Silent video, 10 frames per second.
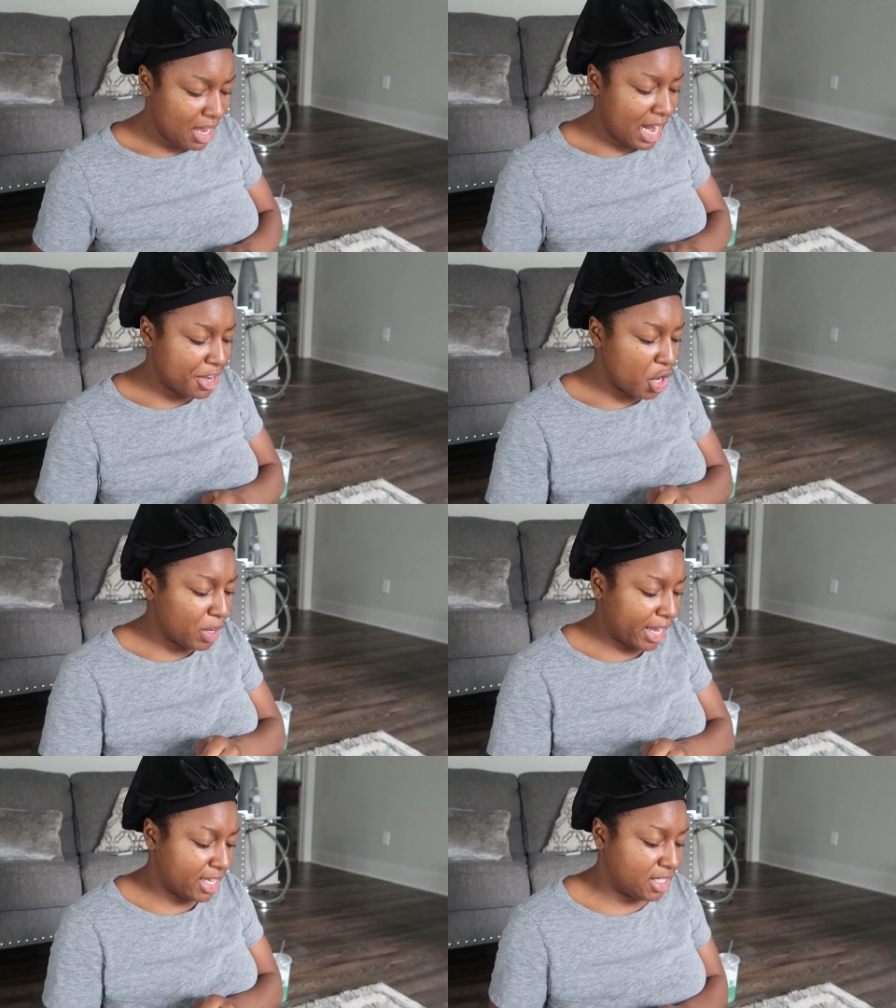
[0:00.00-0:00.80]
and I know
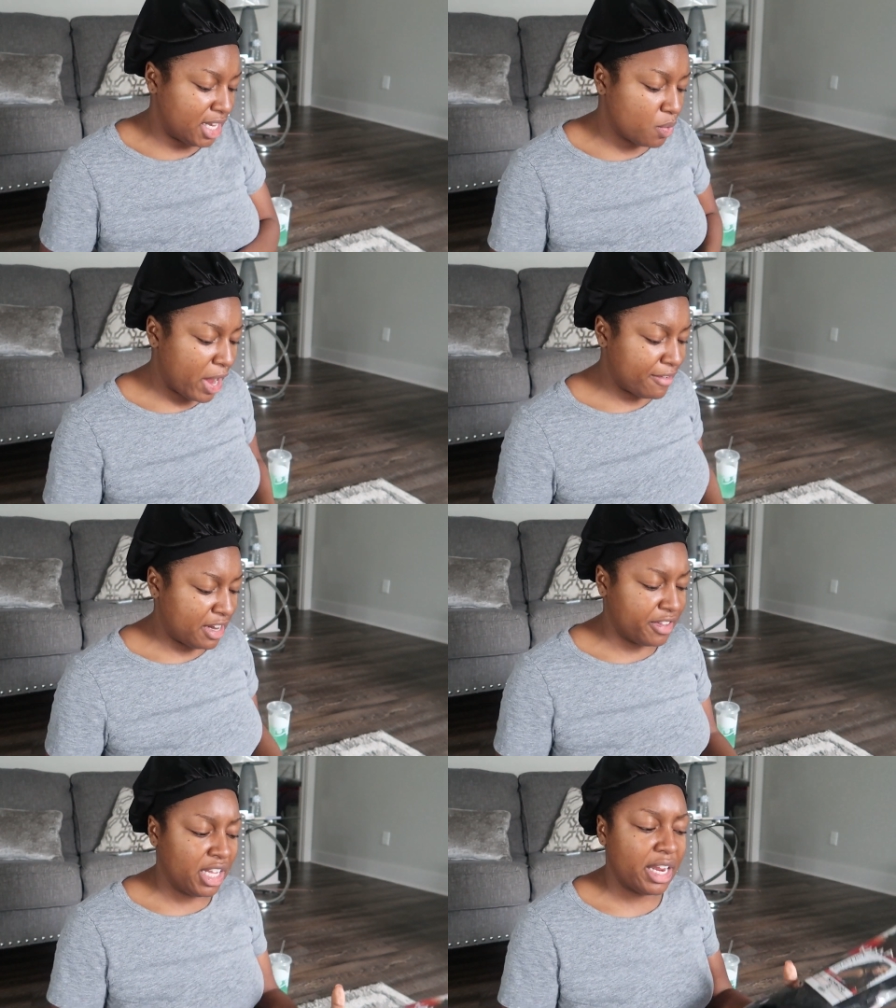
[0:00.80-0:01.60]
like it's deep wave
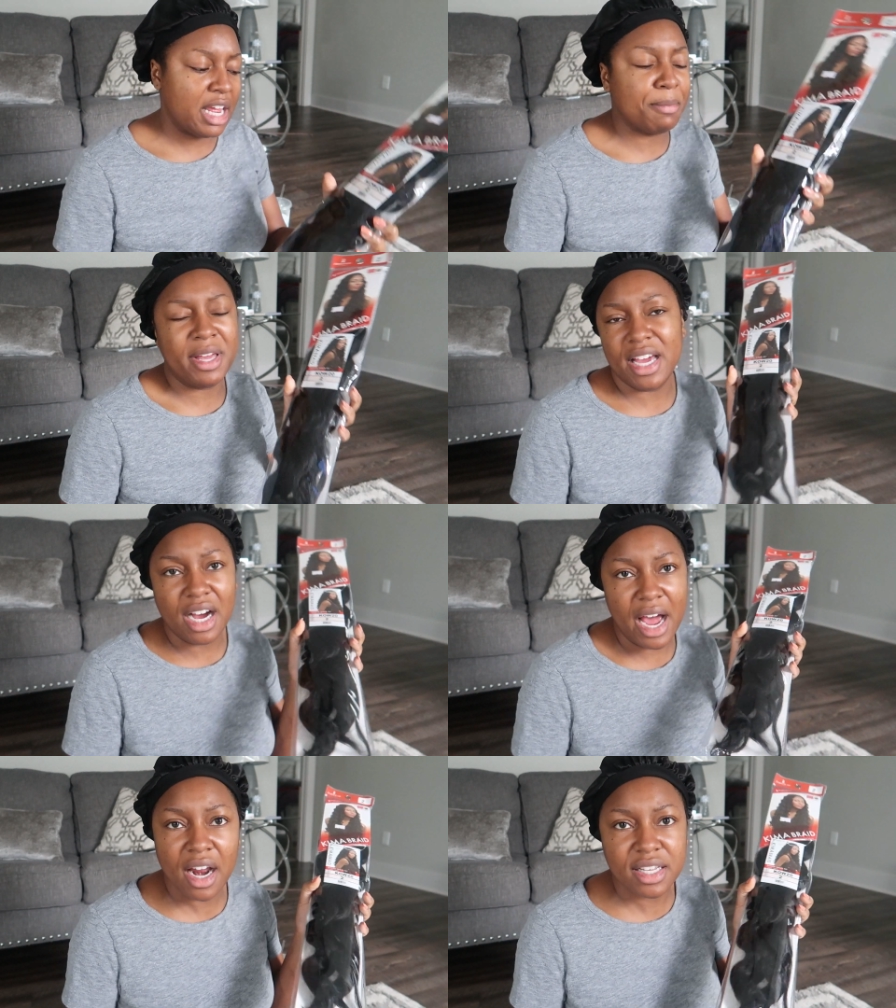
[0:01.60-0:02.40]
and everything like that, but
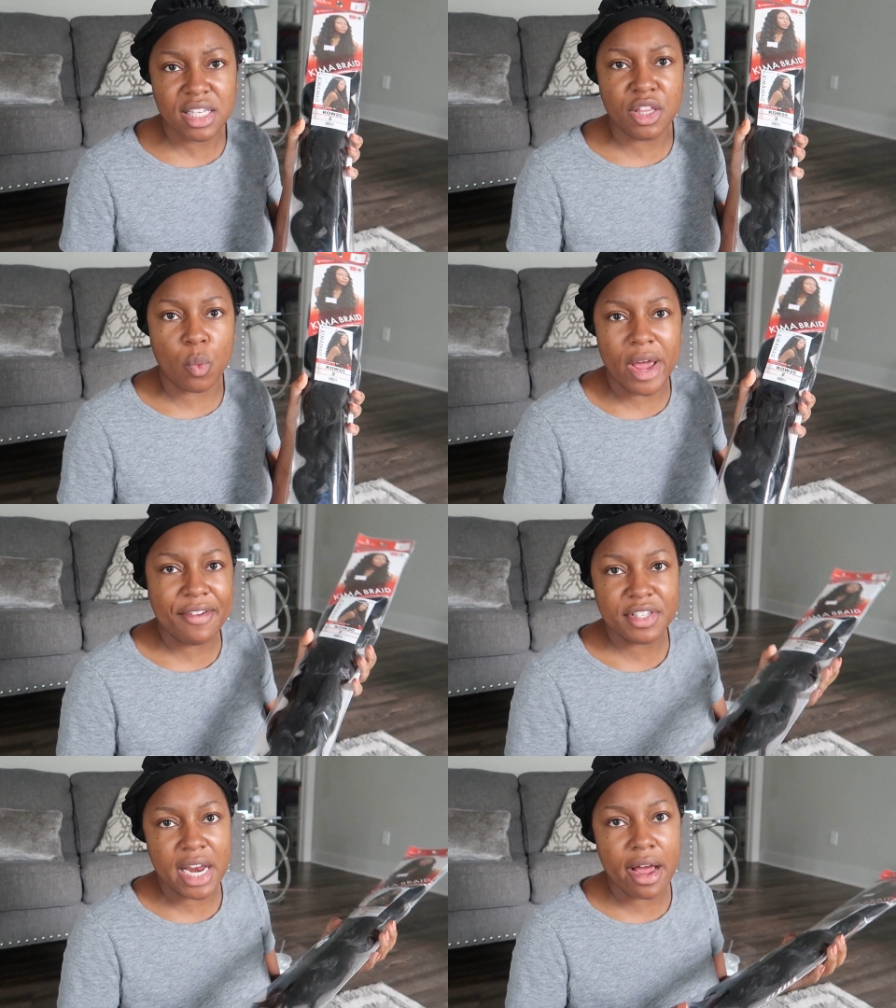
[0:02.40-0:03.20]
honestly the
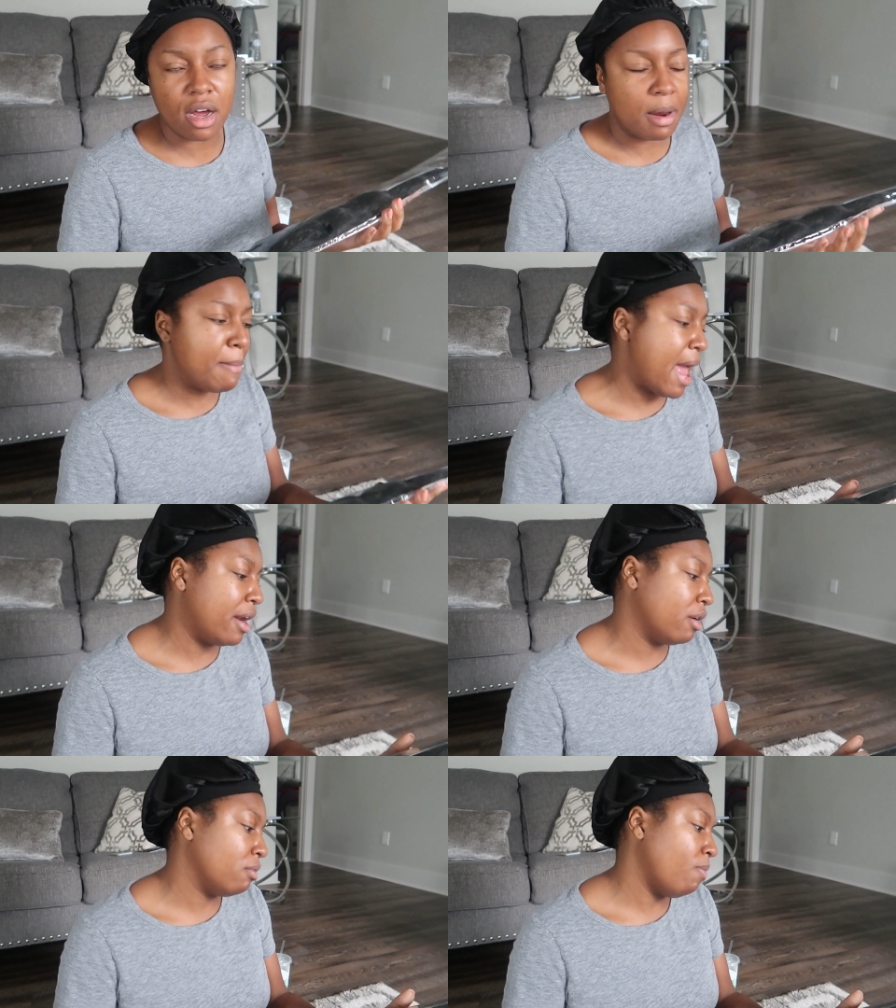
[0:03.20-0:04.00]
wave is not gonna
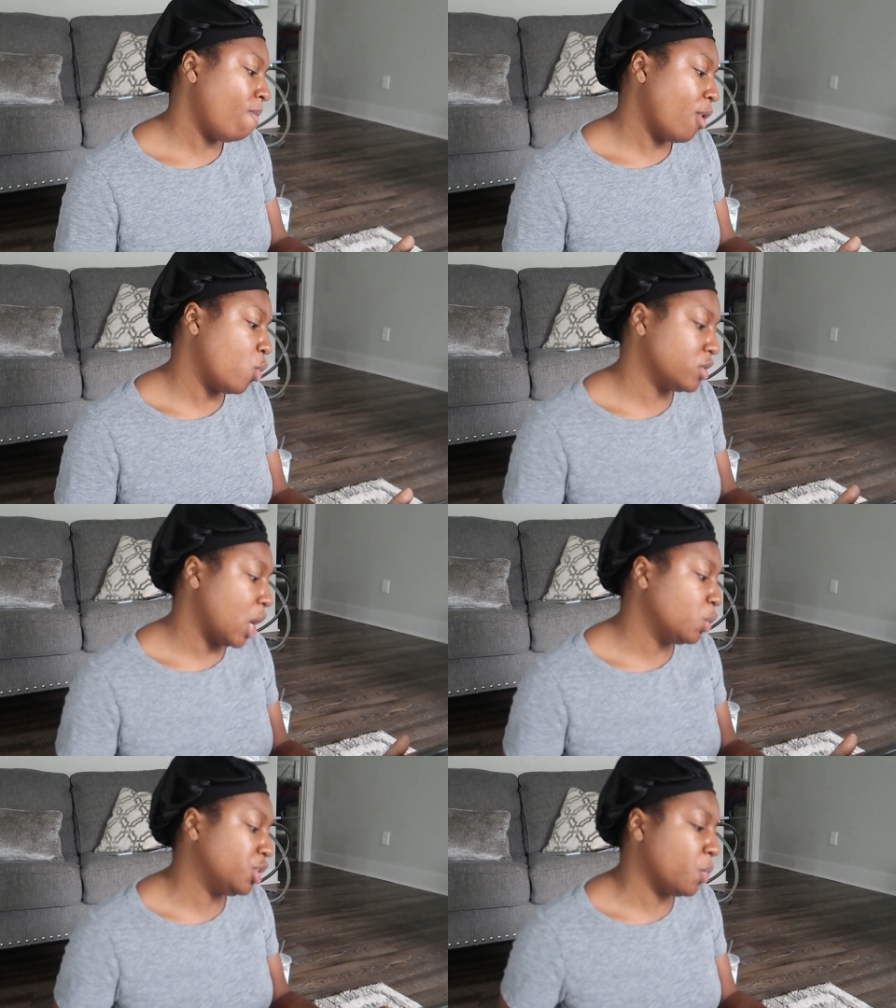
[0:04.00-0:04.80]
matter, or it's
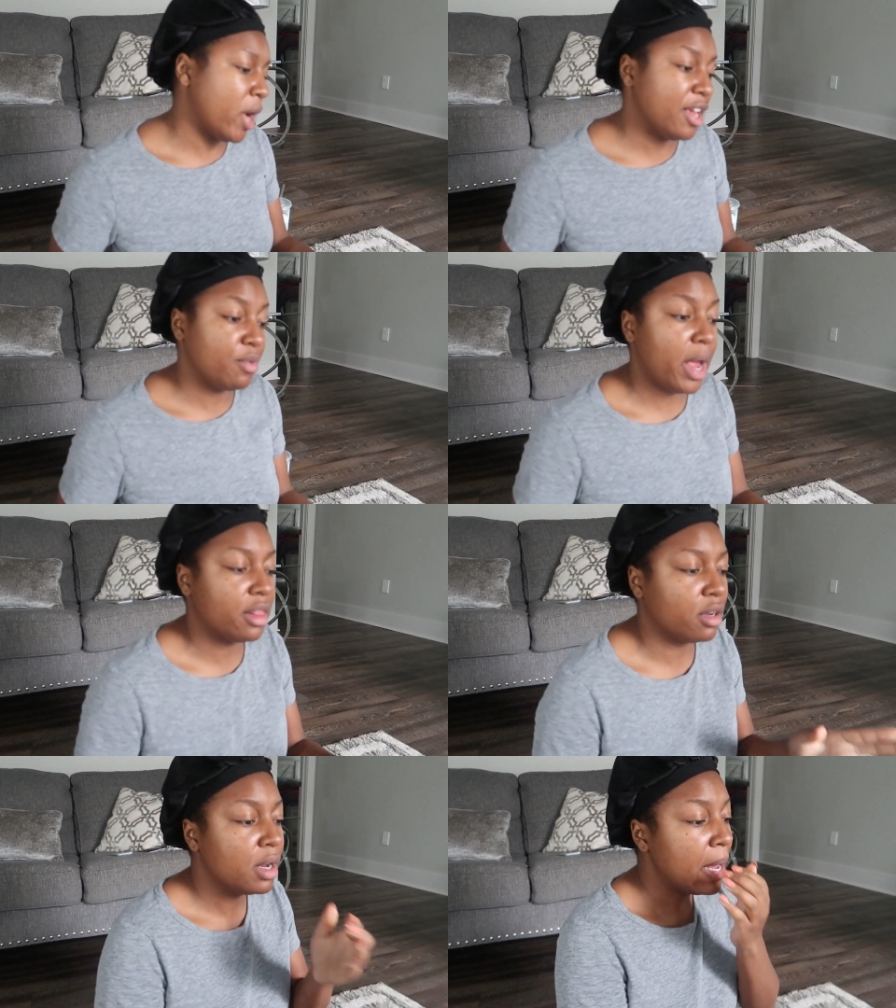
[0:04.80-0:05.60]
ocean wave
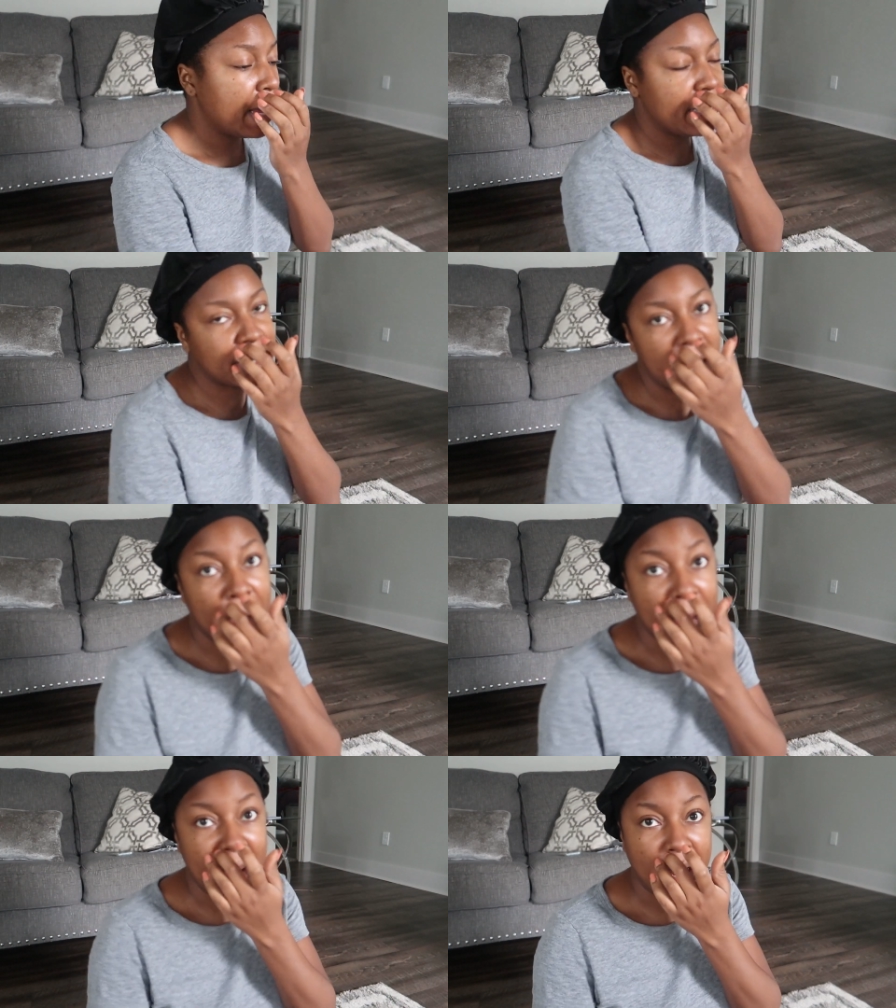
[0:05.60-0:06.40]
rather. It's not
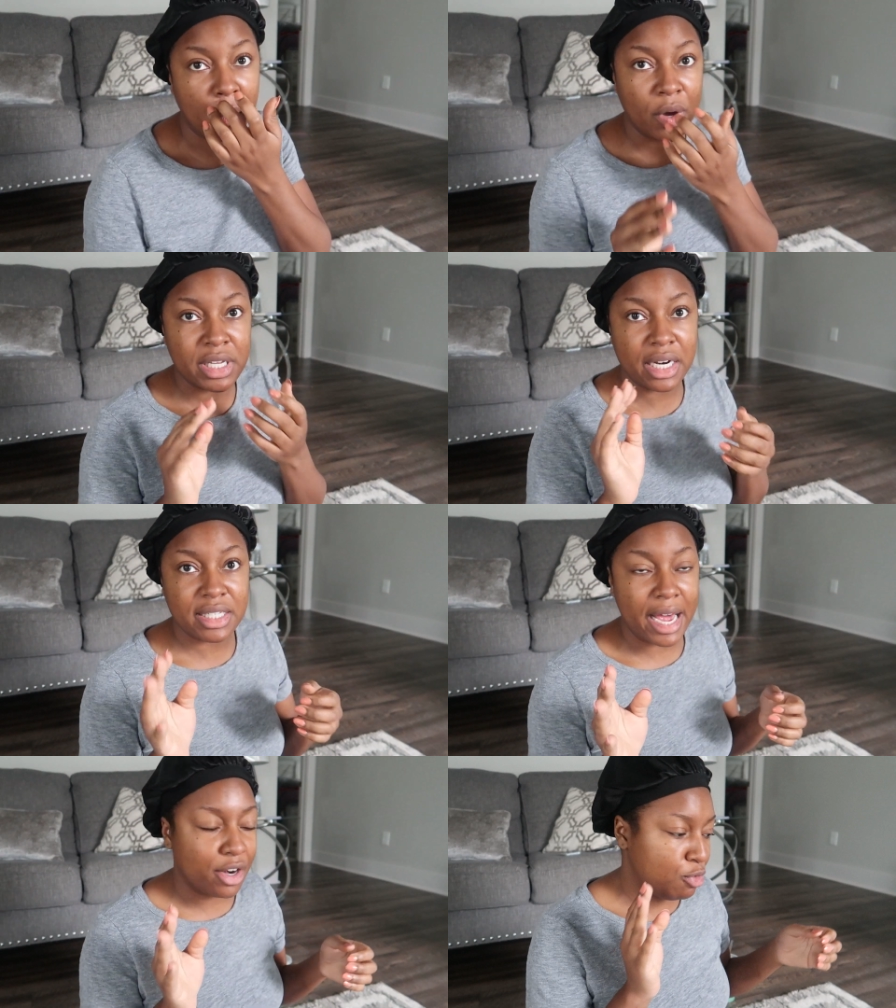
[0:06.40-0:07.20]
gonna matter once I
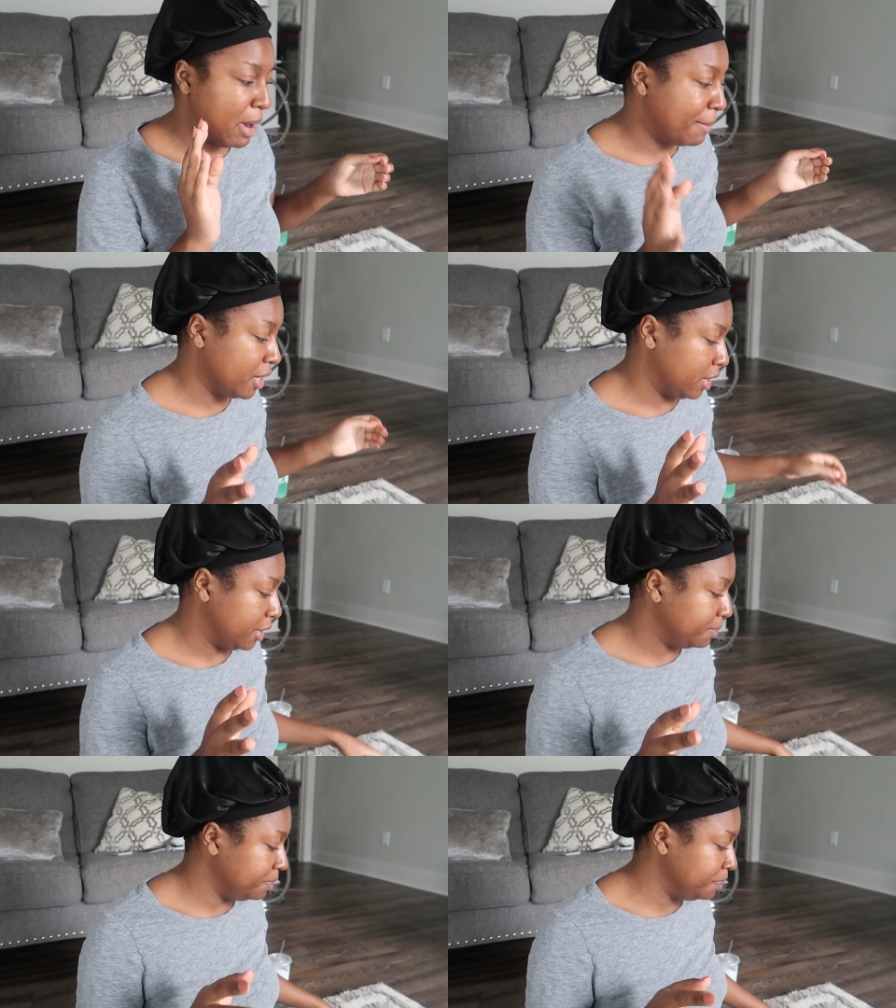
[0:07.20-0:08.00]
decide to do my bun.